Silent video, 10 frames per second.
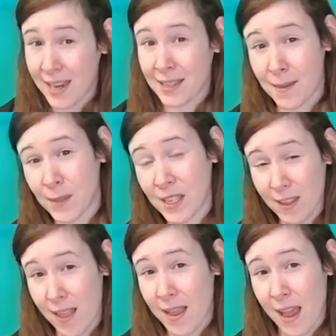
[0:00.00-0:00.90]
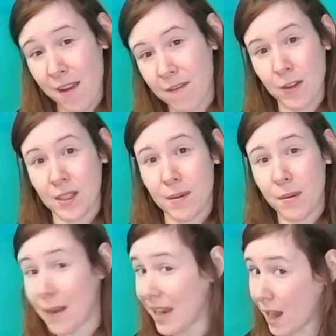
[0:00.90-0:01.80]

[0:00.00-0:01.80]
as I'm still on the hunt for some of my